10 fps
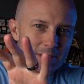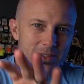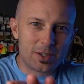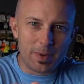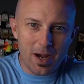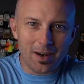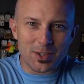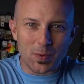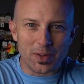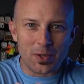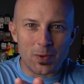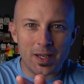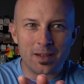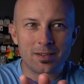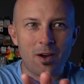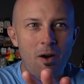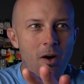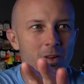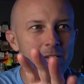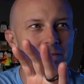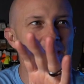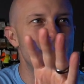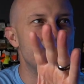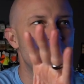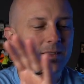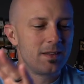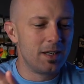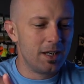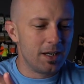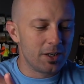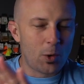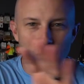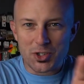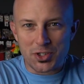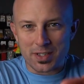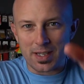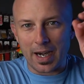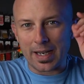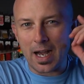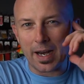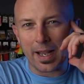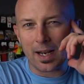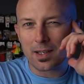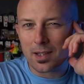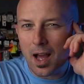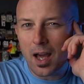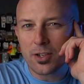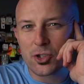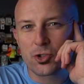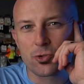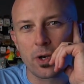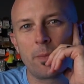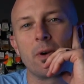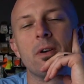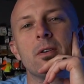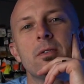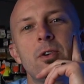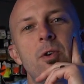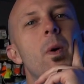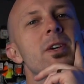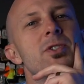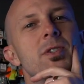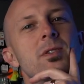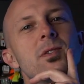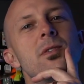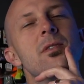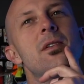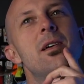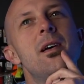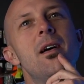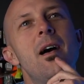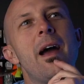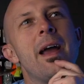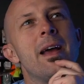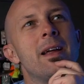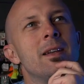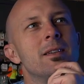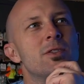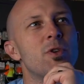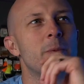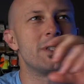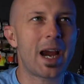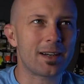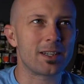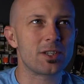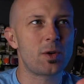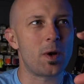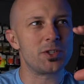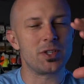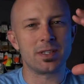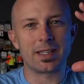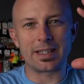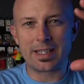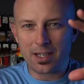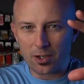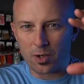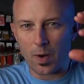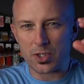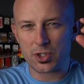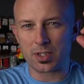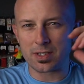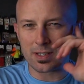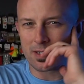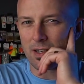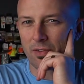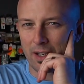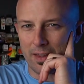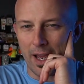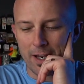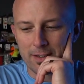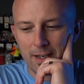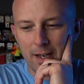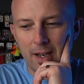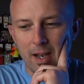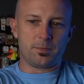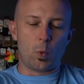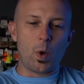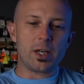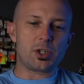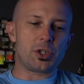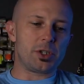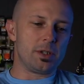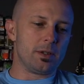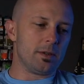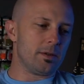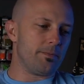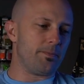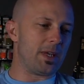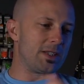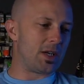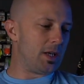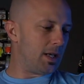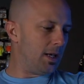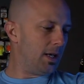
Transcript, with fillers: to be honest with you, in all of these questions that I got a lot of streamer questions. And streamer tactics questions and gear questions and stuff like that, which is gonna